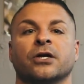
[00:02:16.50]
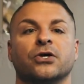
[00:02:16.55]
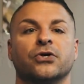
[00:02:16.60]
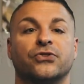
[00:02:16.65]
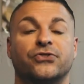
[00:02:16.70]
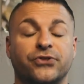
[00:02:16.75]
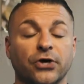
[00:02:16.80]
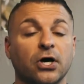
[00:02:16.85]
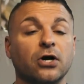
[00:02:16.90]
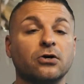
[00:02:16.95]

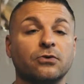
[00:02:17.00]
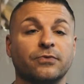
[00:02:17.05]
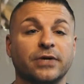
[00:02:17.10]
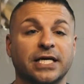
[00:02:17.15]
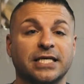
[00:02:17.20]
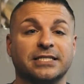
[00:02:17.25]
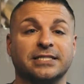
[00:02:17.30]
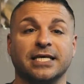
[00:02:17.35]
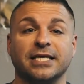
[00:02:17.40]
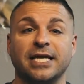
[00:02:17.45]
Third
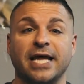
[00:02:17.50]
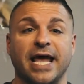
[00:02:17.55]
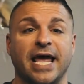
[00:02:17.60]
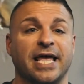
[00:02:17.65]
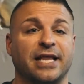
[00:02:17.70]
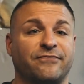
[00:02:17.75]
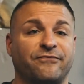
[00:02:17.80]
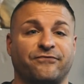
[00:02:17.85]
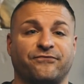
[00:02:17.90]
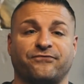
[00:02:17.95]
reason,
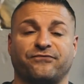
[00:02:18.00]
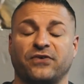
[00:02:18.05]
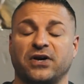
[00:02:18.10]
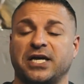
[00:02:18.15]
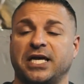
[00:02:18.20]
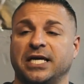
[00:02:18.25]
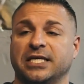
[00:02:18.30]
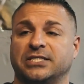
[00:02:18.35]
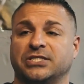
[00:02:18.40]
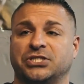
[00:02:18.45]
it
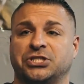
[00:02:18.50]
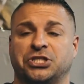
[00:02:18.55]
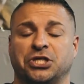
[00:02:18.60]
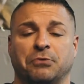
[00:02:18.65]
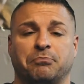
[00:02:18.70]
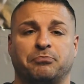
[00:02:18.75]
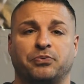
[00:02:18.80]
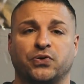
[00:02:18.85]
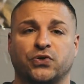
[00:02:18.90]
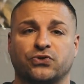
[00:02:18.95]
freaking
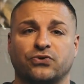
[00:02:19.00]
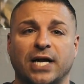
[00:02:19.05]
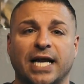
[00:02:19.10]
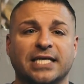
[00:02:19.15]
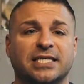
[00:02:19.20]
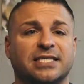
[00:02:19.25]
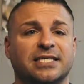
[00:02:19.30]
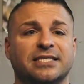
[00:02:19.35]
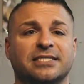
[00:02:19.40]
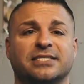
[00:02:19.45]

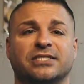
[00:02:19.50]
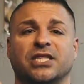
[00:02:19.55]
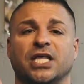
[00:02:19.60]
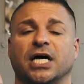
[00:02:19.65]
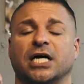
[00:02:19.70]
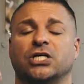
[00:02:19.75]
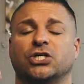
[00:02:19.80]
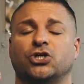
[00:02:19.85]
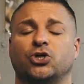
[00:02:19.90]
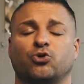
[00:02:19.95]
suppresses
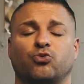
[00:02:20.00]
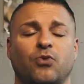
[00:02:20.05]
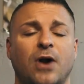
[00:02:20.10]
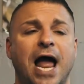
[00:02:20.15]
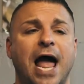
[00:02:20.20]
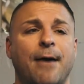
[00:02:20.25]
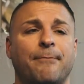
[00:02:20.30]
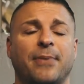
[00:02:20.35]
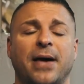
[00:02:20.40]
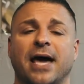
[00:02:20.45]
the
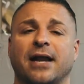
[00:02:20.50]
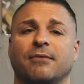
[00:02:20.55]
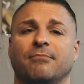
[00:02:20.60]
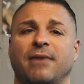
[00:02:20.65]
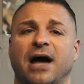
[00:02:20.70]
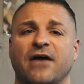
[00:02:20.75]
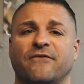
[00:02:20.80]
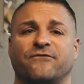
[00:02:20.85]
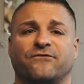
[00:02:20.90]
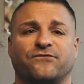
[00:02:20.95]
crap out of
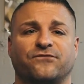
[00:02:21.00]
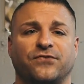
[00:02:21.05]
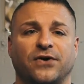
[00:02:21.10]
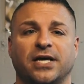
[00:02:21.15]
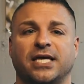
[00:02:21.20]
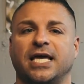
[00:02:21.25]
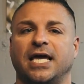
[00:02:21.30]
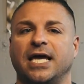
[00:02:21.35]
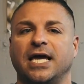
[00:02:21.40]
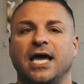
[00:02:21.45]
my
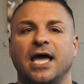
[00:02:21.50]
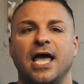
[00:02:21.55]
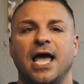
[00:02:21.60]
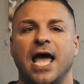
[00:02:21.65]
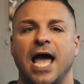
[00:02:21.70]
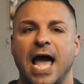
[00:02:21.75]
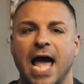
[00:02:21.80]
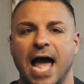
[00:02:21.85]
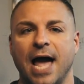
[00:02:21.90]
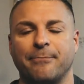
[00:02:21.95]
freaking
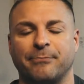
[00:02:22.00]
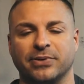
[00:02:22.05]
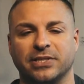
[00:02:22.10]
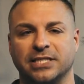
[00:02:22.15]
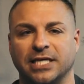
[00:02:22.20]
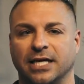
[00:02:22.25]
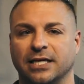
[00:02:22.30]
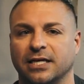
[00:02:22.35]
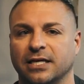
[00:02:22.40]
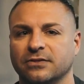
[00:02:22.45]

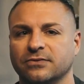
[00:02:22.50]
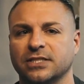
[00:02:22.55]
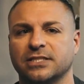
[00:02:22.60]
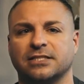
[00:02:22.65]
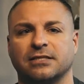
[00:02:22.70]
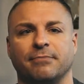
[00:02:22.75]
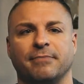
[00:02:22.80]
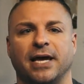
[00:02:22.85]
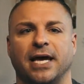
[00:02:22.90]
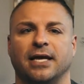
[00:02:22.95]
appetite. Now
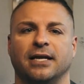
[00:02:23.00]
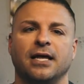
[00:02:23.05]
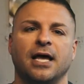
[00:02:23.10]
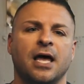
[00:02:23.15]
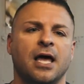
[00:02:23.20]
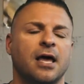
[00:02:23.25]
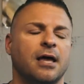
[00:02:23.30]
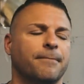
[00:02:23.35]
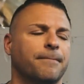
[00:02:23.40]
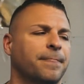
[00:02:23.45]
listen, man,
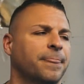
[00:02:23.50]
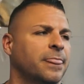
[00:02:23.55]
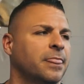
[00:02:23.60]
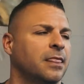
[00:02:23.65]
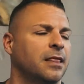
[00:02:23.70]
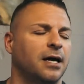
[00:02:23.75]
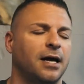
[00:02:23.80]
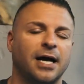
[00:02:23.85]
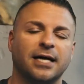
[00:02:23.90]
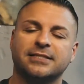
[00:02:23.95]

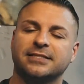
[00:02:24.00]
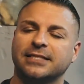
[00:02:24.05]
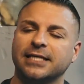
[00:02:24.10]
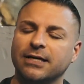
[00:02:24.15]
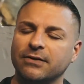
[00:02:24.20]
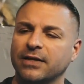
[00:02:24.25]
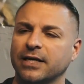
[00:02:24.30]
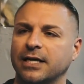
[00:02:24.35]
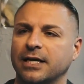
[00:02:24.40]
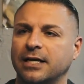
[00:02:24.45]
I
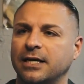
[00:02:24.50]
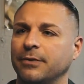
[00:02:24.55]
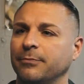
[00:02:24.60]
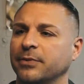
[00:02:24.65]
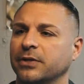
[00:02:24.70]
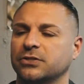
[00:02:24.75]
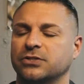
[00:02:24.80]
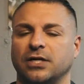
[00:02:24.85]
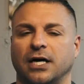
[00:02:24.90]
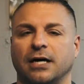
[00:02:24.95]
sound like a
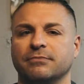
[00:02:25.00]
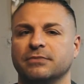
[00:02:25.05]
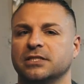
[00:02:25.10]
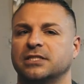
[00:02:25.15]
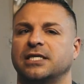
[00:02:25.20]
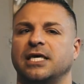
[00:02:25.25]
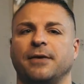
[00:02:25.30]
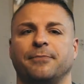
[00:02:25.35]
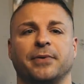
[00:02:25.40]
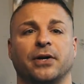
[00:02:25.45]
commercial. I'm
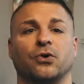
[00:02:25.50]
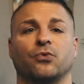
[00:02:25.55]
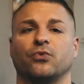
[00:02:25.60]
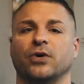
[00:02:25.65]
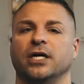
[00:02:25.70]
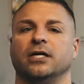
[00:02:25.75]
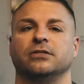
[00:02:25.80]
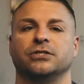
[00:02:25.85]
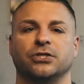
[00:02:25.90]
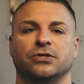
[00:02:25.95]
just keeping it
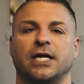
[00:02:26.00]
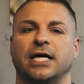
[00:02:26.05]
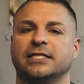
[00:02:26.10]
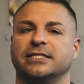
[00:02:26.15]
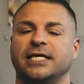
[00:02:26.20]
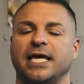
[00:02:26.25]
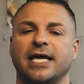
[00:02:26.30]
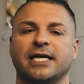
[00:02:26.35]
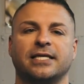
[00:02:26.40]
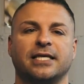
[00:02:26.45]
real, dude. I
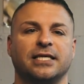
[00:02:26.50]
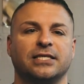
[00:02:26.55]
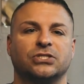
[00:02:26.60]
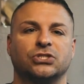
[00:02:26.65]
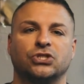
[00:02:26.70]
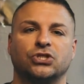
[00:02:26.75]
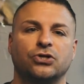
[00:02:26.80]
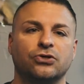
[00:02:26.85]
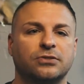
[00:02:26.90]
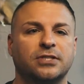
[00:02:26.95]
take
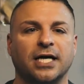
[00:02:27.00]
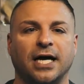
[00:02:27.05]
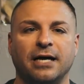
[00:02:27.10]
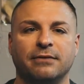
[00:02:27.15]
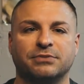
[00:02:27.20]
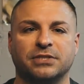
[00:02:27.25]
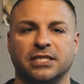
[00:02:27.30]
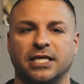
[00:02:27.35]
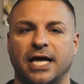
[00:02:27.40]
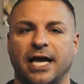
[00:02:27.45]
these 2
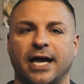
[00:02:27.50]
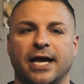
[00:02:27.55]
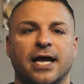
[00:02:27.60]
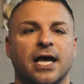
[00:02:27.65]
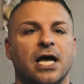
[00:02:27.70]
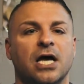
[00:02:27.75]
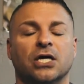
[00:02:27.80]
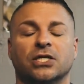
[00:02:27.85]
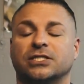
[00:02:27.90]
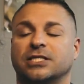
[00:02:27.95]
times a
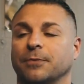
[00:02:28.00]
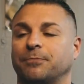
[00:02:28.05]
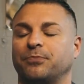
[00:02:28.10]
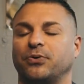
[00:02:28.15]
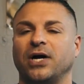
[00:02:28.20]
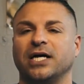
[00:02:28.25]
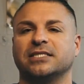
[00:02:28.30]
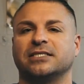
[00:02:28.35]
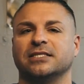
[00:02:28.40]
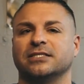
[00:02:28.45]
day,
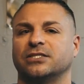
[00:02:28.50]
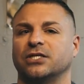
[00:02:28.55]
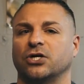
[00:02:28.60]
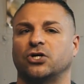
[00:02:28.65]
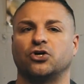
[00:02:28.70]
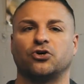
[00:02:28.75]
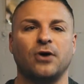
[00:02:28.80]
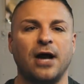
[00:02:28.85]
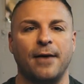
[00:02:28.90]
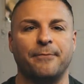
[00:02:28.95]
suppresses the
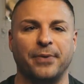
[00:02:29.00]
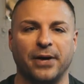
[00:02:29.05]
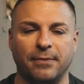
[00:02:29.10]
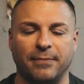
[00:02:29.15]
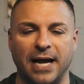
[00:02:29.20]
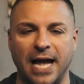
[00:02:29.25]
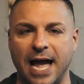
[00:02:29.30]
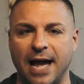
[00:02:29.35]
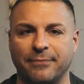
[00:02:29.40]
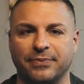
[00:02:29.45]
crap out of
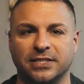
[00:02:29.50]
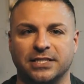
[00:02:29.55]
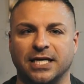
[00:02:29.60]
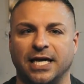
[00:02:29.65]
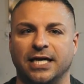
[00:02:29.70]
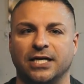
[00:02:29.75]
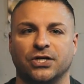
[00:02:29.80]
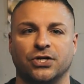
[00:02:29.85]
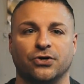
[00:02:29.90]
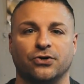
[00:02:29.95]
my
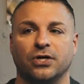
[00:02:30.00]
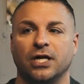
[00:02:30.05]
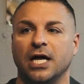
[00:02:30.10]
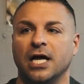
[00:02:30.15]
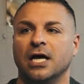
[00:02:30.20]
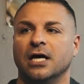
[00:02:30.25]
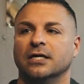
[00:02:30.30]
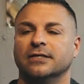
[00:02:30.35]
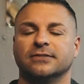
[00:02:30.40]
appetite, dude.